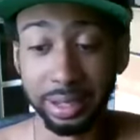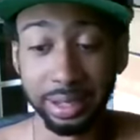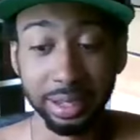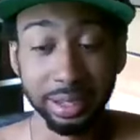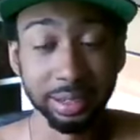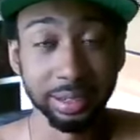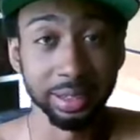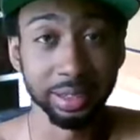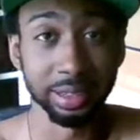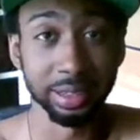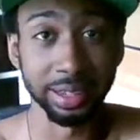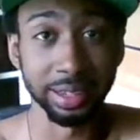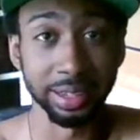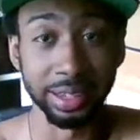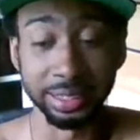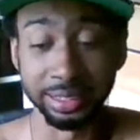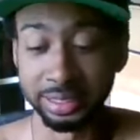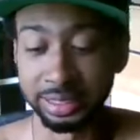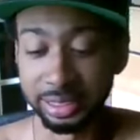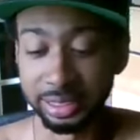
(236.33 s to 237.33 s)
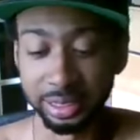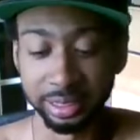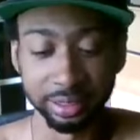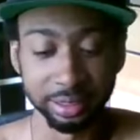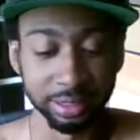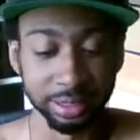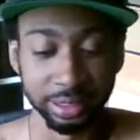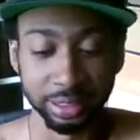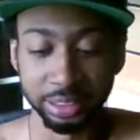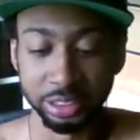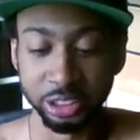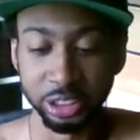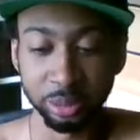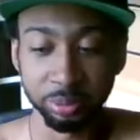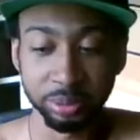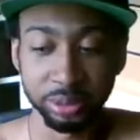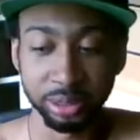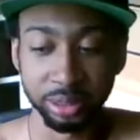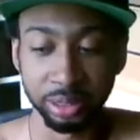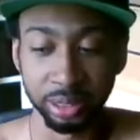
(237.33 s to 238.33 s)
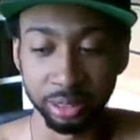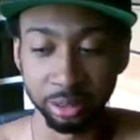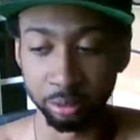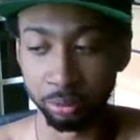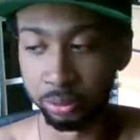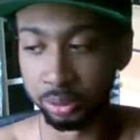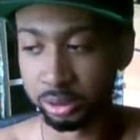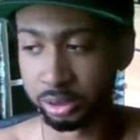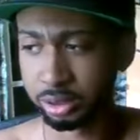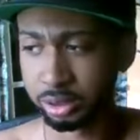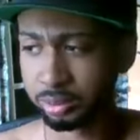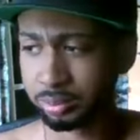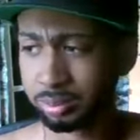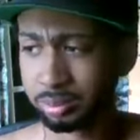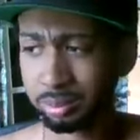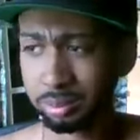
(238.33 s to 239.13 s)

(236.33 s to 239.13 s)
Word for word: Hindi, like I said, the Egyptian language,